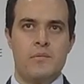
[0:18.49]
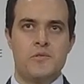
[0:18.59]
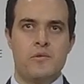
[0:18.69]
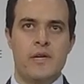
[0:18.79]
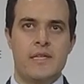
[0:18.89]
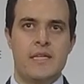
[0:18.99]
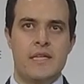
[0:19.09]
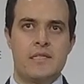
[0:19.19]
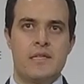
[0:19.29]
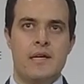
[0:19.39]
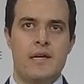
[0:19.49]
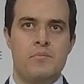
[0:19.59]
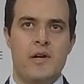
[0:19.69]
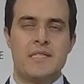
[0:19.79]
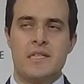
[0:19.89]
I'm joined here today
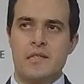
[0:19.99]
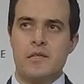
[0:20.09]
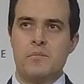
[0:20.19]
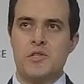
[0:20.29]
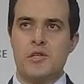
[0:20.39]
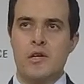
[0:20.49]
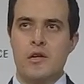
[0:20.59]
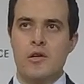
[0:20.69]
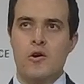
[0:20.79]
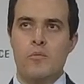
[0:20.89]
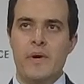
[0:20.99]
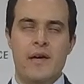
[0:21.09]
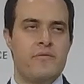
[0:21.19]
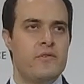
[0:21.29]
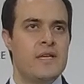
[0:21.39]
by Assistant Commissioner Noel
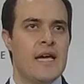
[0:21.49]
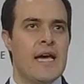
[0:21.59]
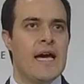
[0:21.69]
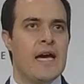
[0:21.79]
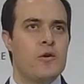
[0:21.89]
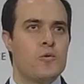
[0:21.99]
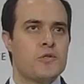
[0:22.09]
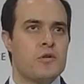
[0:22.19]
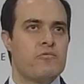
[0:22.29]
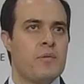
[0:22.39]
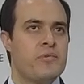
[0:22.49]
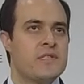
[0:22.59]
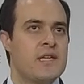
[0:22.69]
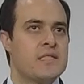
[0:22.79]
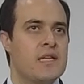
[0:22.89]
Bamford and also
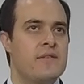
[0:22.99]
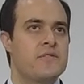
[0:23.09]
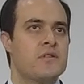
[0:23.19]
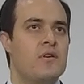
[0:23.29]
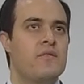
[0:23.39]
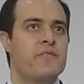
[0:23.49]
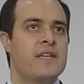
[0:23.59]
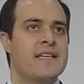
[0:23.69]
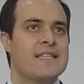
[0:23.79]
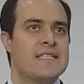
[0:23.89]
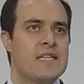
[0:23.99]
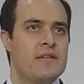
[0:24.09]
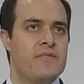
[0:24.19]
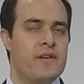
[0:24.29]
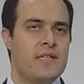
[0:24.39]
representatives of the
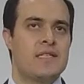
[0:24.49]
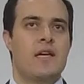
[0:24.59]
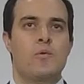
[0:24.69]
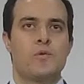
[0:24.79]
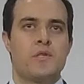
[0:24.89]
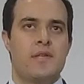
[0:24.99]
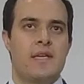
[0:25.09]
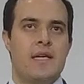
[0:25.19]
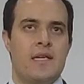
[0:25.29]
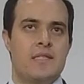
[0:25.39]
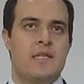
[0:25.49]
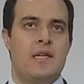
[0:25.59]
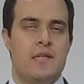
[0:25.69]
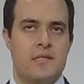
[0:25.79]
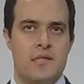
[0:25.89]
CFS and also the
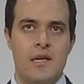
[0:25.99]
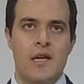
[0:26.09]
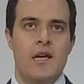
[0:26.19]
SES.